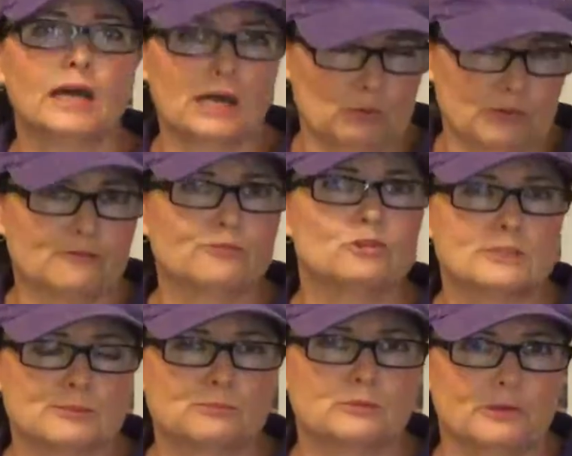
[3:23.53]

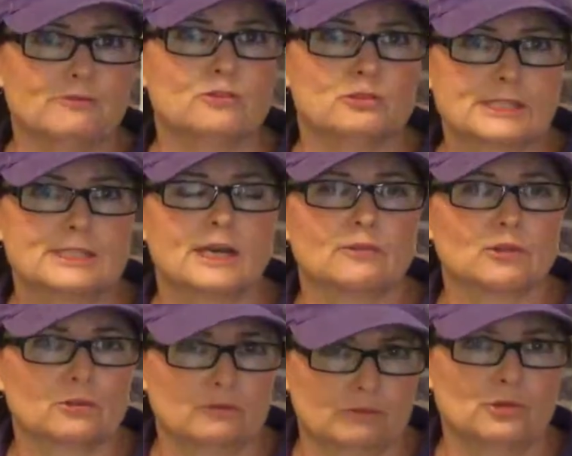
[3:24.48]
When we first
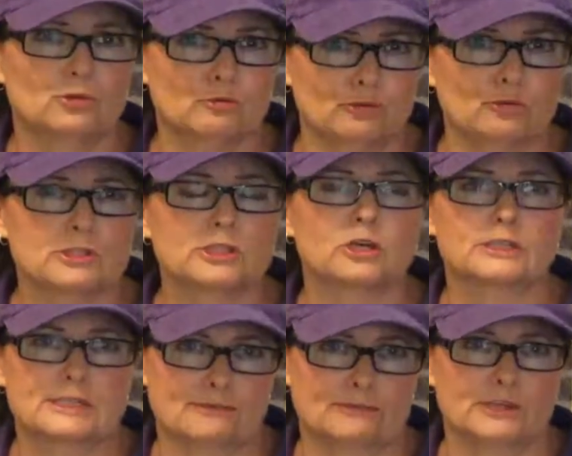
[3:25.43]
start your first
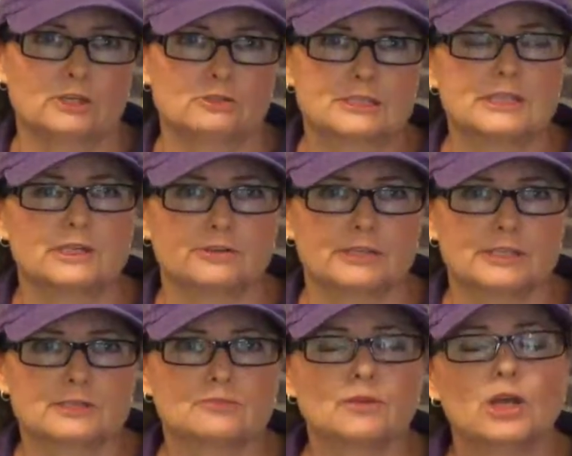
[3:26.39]
lot of video
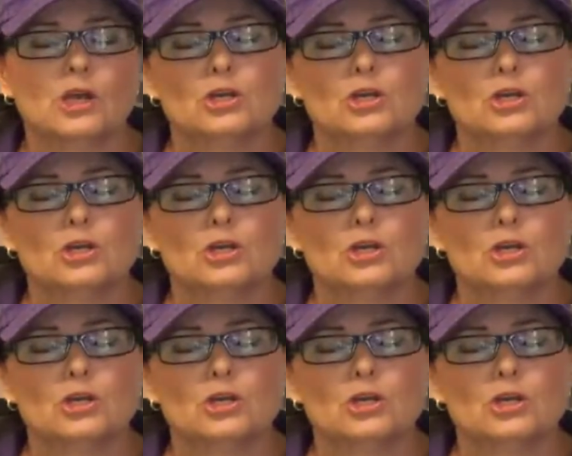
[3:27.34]
series.